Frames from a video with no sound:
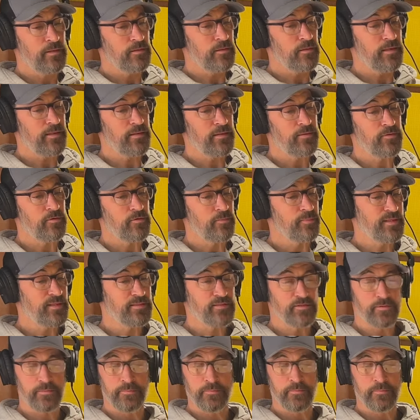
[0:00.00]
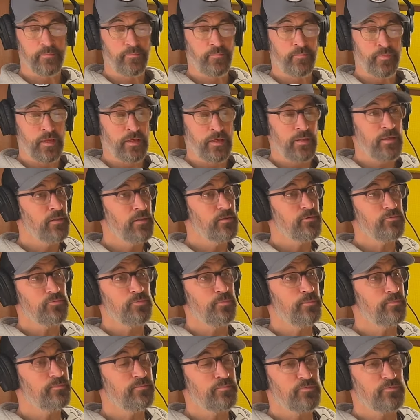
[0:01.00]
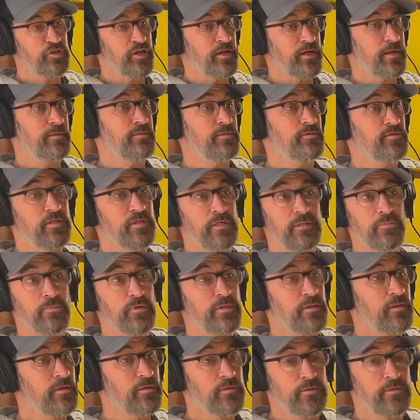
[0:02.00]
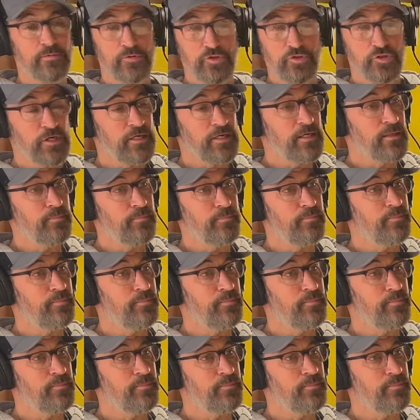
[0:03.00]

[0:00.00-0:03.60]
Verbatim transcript: uh, there'll be some chickens in with the sheep.